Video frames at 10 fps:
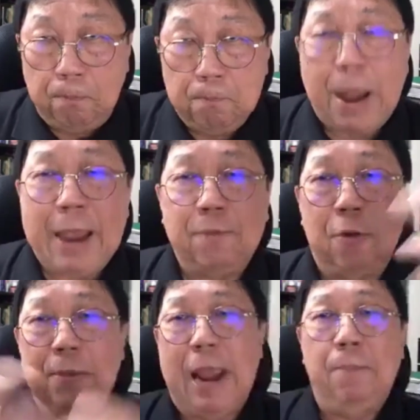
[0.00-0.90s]
buy
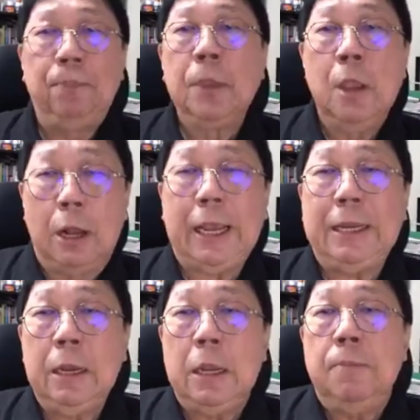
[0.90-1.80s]
from them.
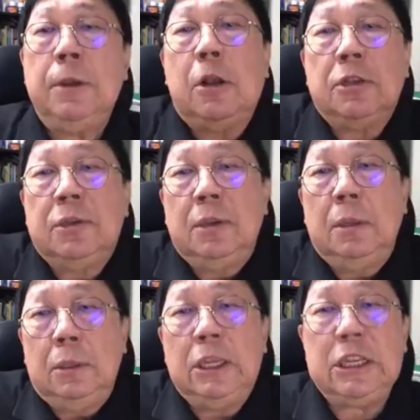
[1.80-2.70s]
Okay, because
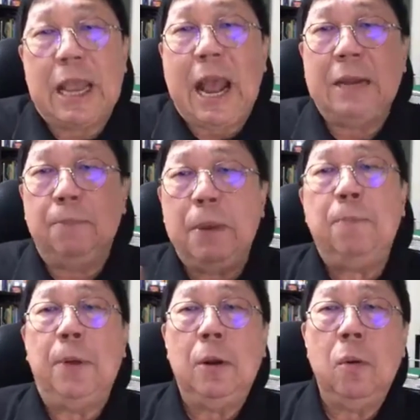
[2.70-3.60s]
these are the
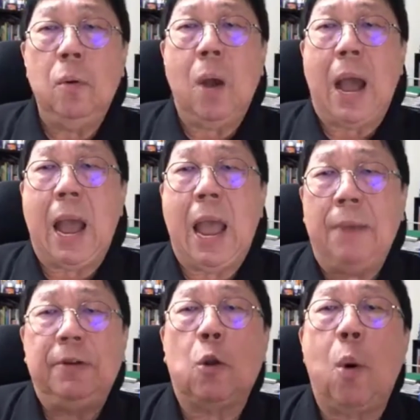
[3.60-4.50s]
people who
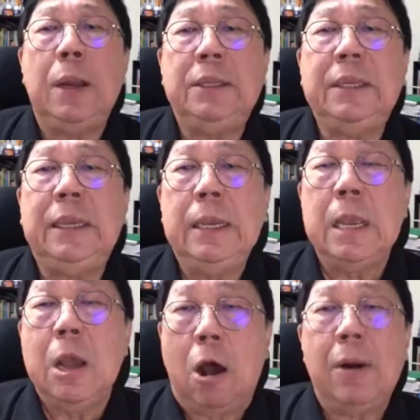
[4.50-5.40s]
have the quality.
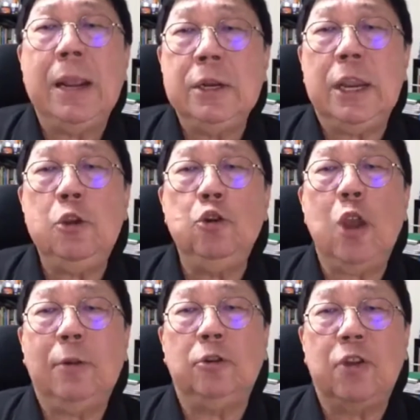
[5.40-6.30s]
All right, you
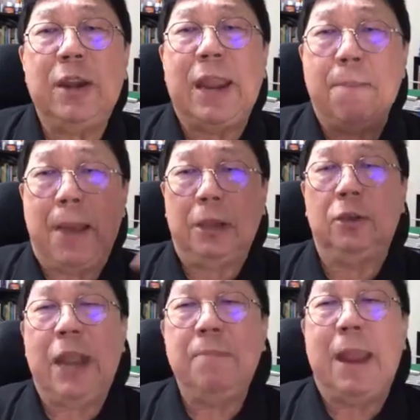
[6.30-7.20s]
don't have to train them
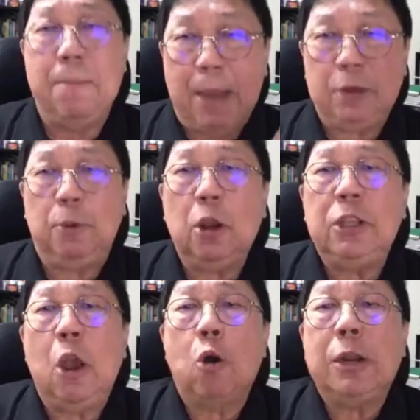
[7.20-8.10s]
that much
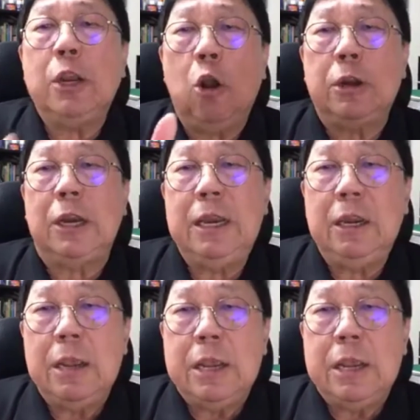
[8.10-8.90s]
because they already got the